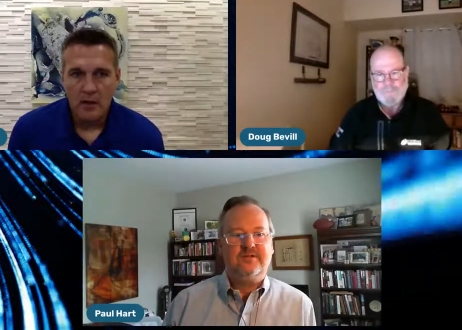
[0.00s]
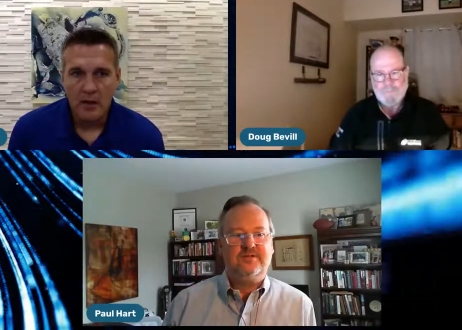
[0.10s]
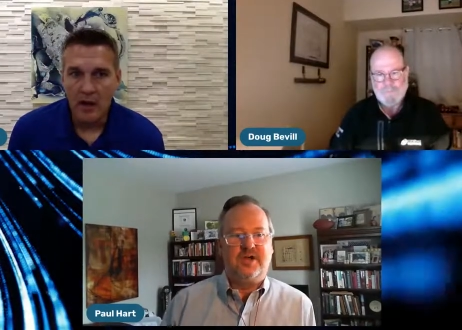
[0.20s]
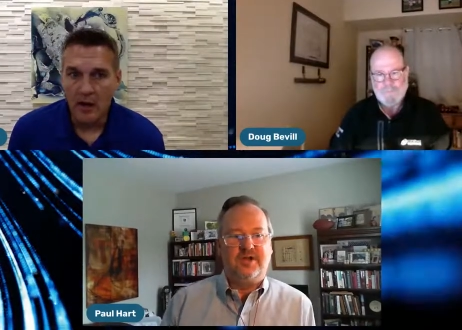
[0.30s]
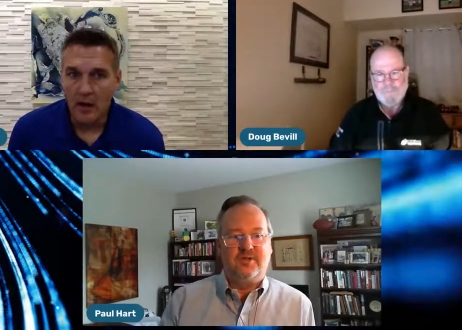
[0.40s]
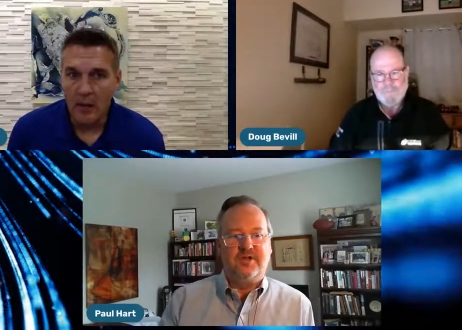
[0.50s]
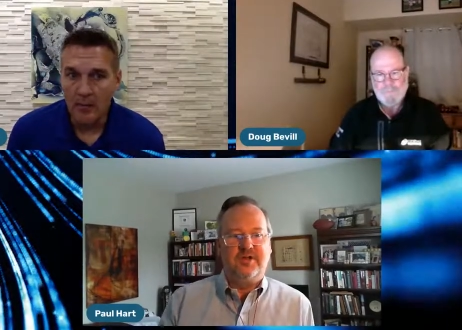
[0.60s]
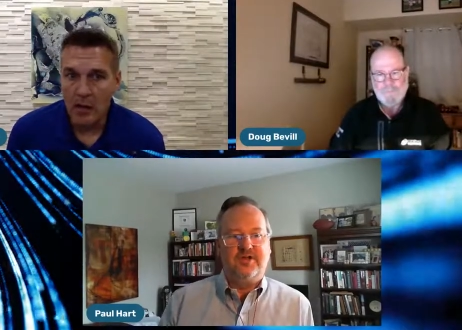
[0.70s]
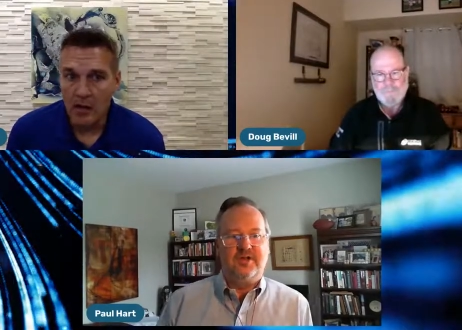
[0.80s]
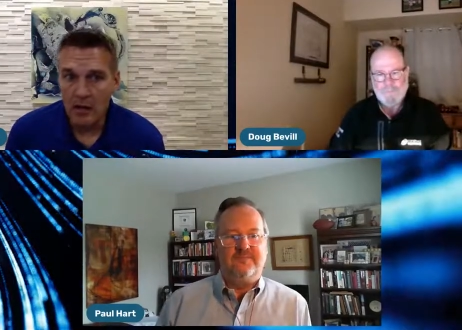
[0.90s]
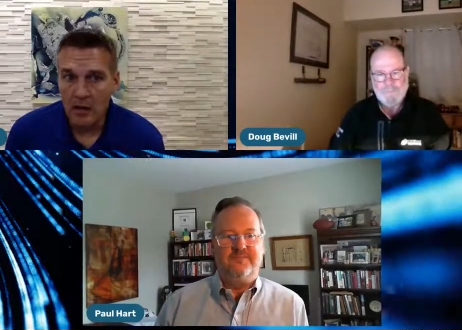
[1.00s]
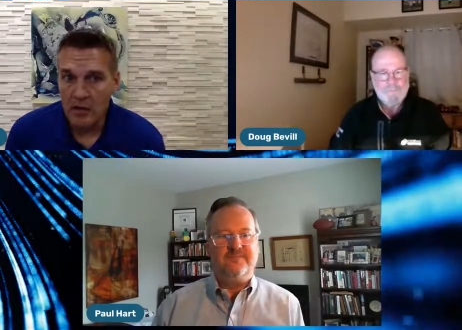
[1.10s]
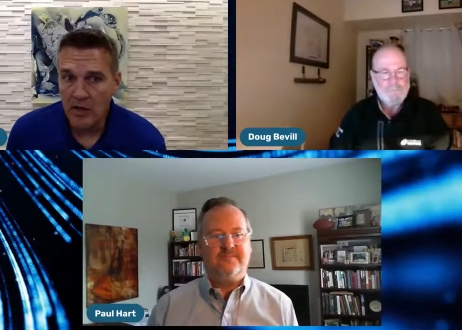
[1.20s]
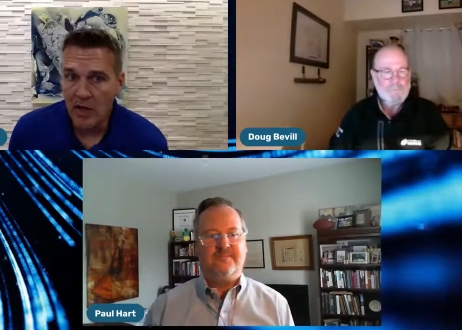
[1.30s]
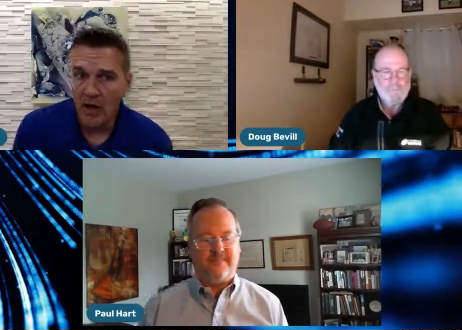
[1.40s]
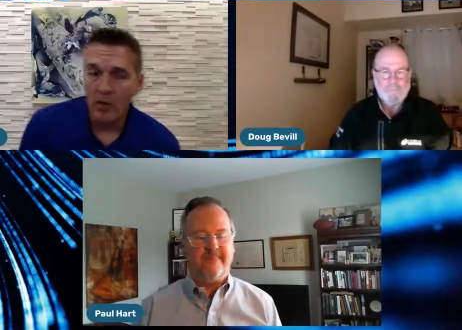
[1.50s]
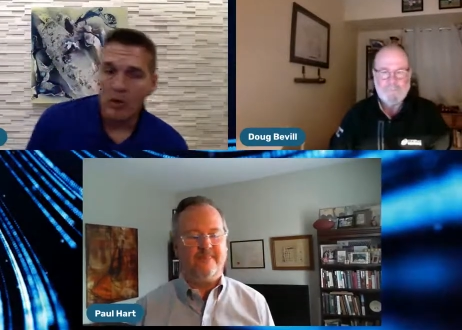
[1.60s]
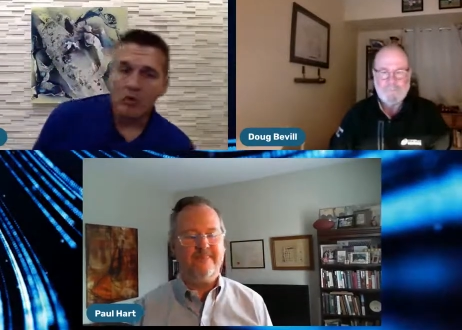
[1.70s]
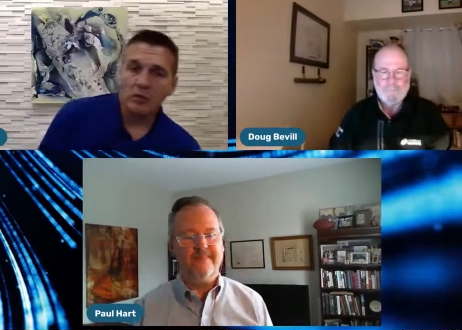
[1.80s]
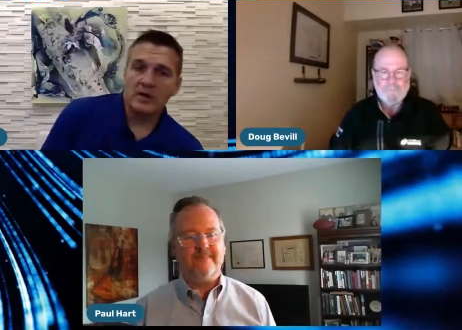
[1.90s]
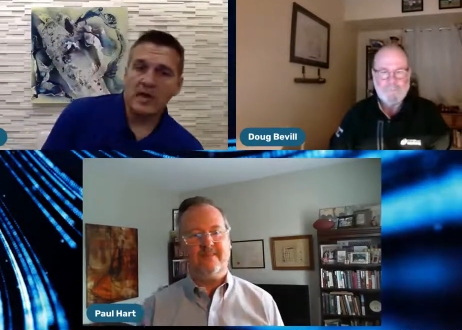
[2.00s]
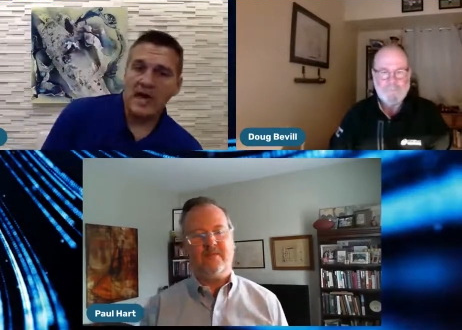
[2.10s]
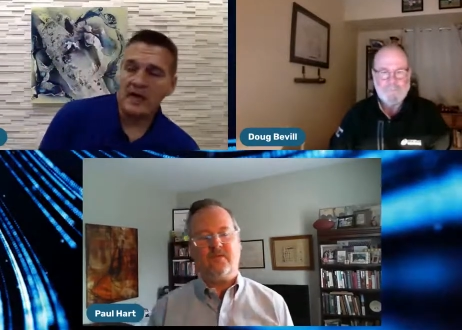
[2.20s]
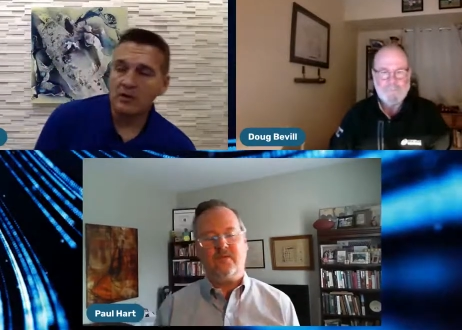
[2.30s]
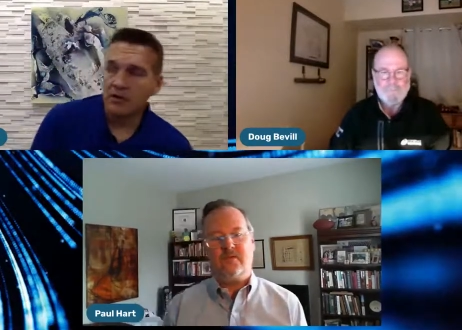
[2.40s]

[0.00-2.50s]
Speaker 1: Yeah, Derek, I, yeah. I, wanted to add